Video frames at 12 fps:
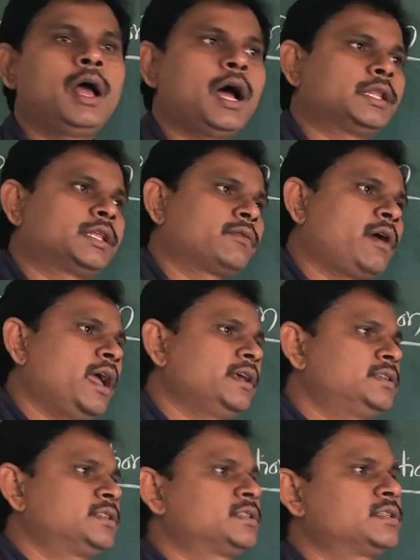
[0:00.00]

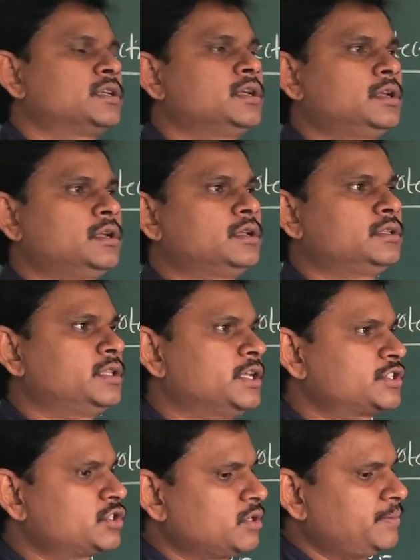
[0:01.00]
Otherwise, there
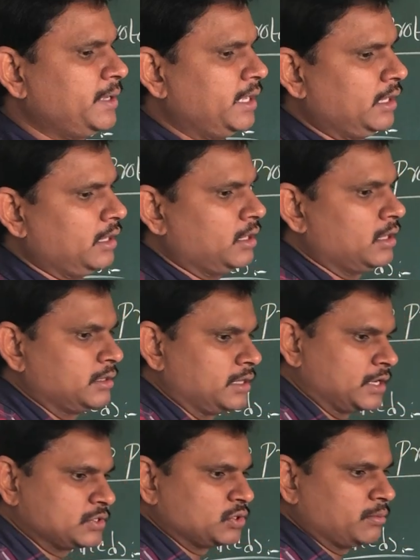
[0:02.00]
are
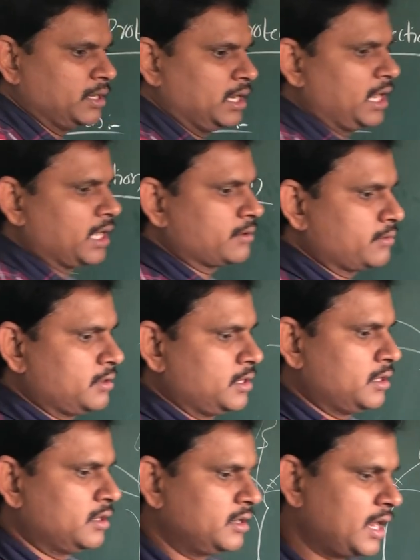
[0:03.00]
so many like
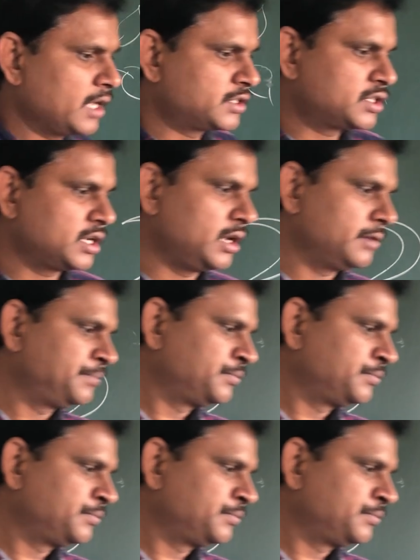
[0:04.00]
natural